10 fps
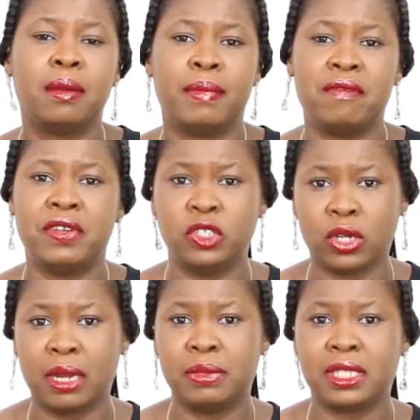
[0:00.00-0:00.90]
by venture
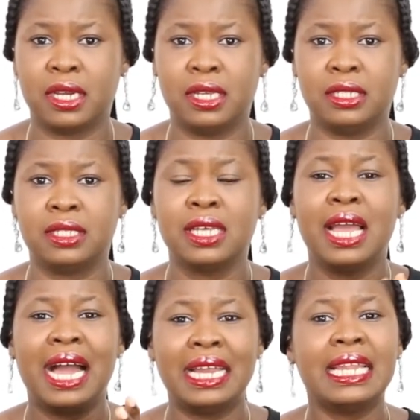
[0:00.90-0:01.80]
capitalists
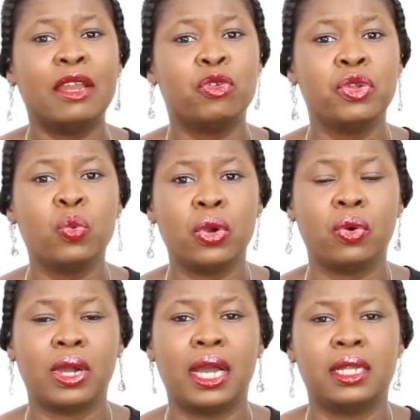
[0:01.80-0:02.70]
and they are doing
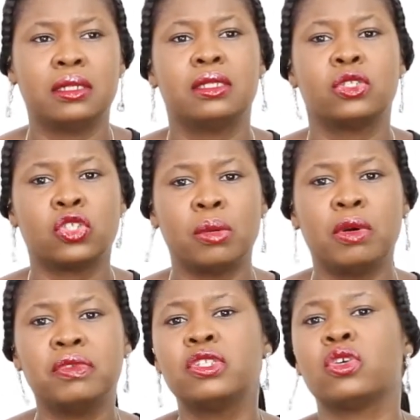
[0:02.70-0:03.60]
well, and some
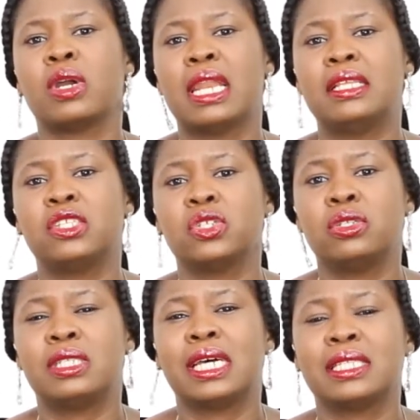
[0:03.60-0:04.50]
of these
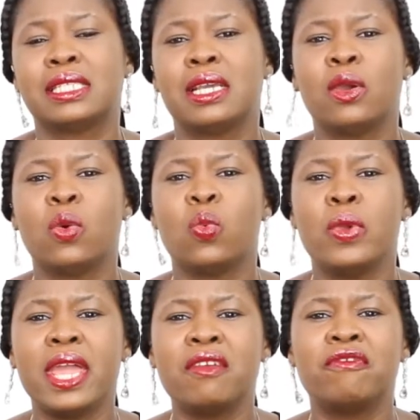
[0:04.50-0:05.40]
organizations that
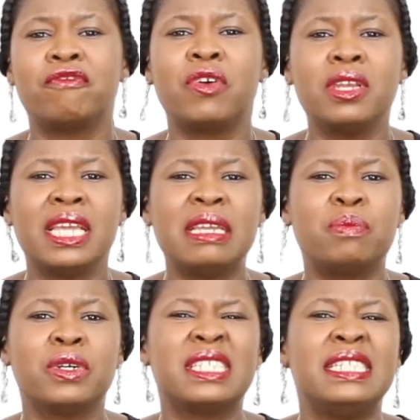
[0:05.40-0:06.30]
were funded
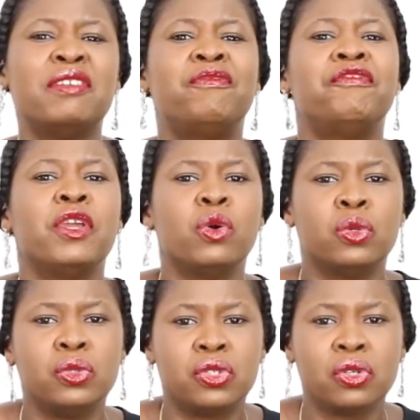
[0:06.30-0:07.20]
but they
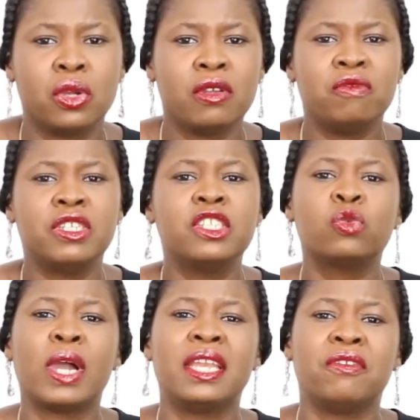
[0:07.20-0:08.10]
failed, reasons
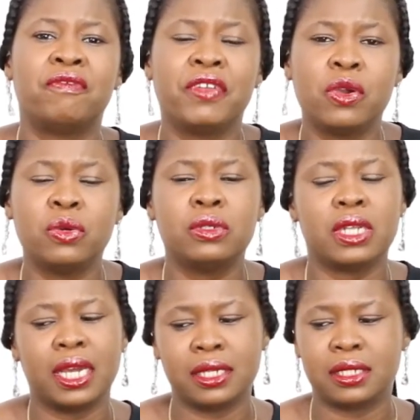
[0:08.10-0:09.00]
why they failed,
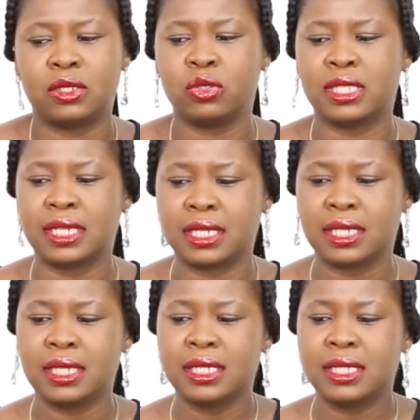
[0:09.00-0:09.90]
and those are the
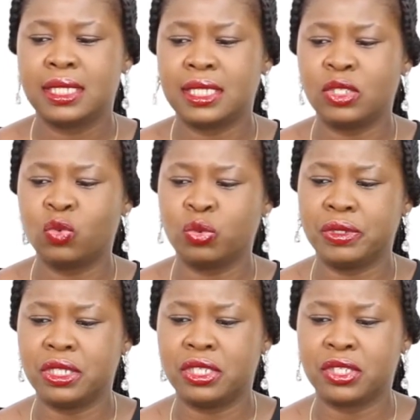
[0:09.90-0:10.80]
things we'll
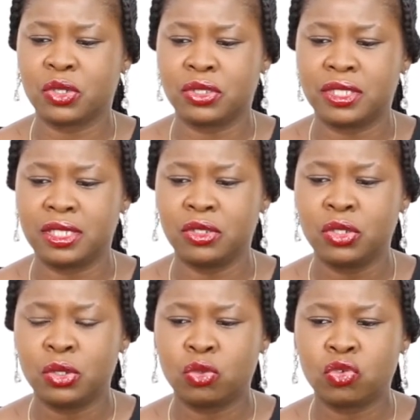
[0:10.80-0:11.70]
be discussing
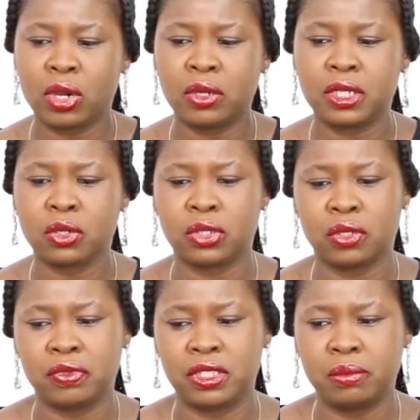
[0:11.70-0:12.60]
throughout the course
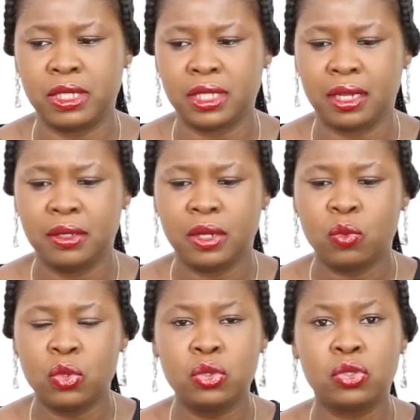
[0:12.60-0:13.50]
of the semester.
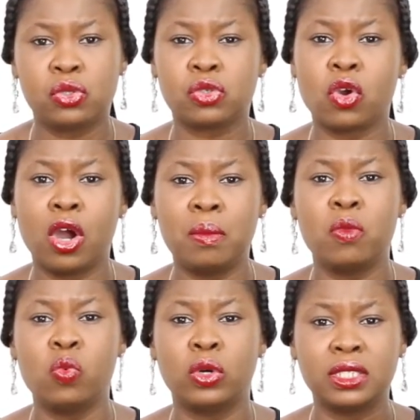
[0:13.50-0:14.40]
We would
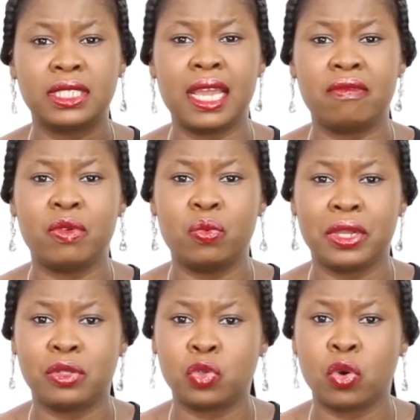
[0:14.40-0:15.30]
come once every
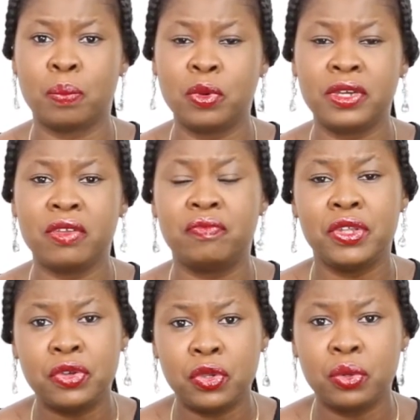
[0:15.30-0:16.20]
week to upload a
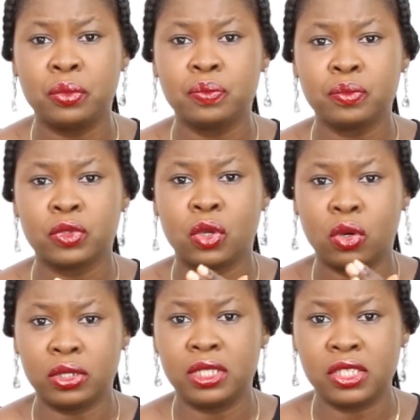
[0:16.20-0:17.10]
video
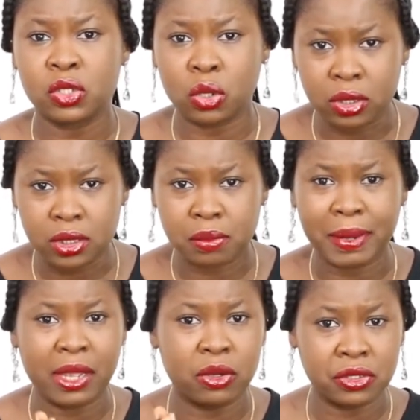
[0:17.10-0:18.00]
on this course,
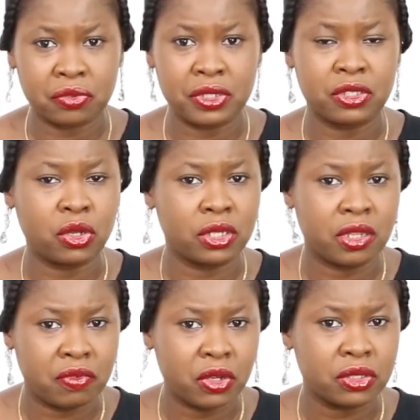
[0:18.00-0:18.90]
by God's grace, God
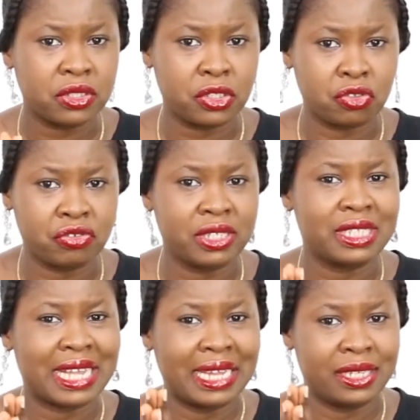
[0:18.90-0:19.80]
giving us the
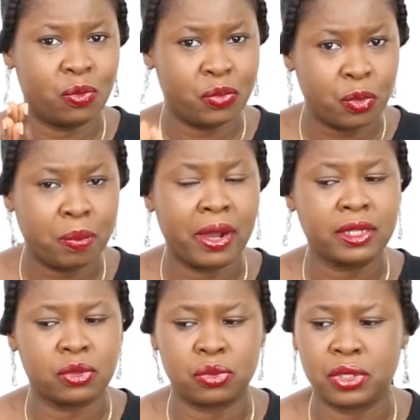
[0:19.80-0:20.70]
strength and the
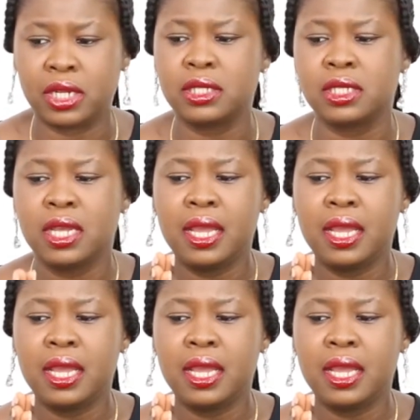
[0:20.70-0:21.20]
willpower to do that